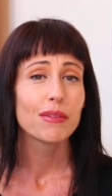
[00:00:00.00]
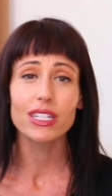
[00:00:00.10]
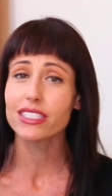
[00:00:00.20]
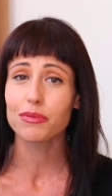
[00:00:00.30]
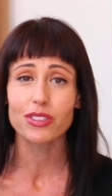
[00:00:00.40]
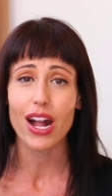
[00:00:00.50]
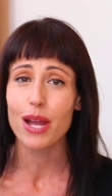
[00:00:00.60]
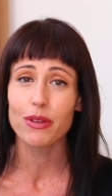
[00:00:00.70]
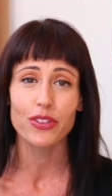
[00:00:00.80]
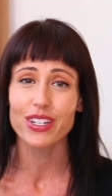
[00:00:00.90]
Please
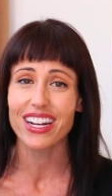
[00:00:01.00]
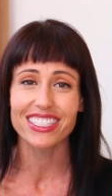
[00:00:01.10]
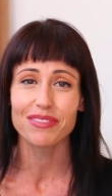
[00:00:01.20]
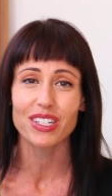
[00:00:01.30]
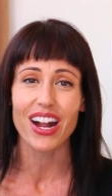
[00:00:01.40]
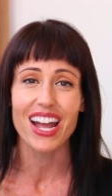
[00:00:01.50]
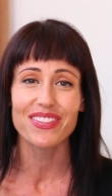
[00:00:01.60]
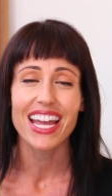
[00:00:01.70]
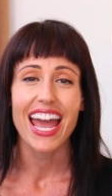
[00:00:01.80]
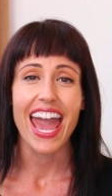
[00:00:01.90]
subscribe if you're not subscribed,